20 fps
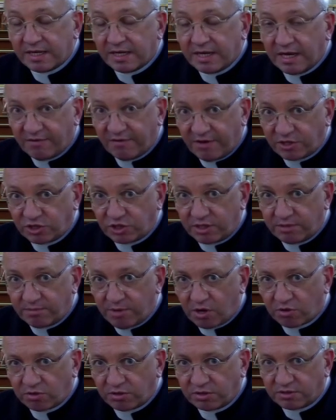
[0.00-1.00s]
Eventually,
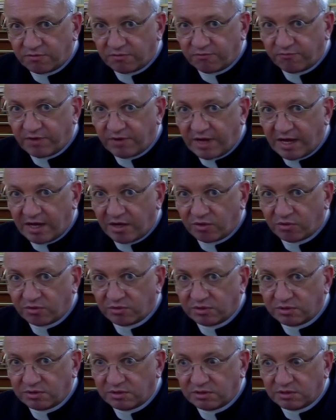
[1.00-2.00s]
Margaret
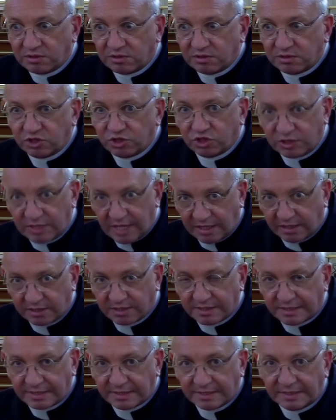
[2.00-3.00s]
found
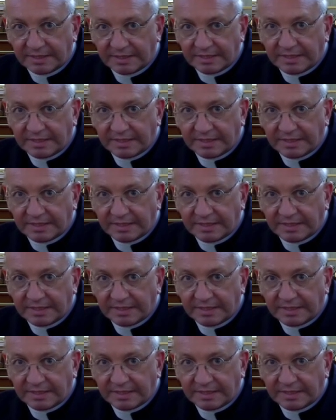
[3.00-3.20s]
shelter